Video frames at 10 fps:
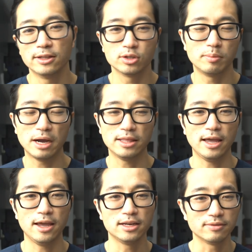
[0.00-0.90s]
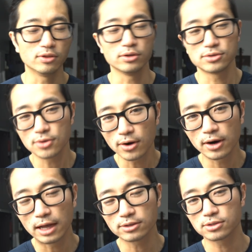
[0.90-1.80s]
And so by the end, even though you
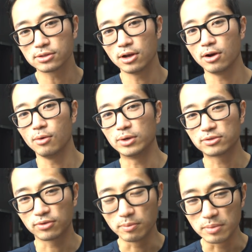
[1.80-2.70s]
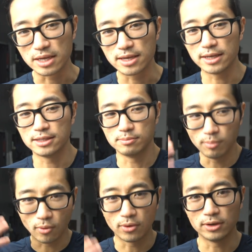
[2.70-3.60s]
started out slow, which for me is
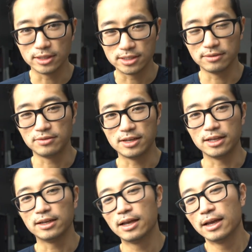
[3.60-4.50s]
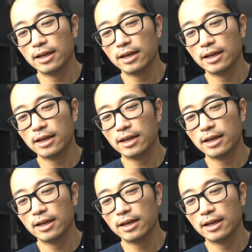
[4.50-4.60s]
morally defeating,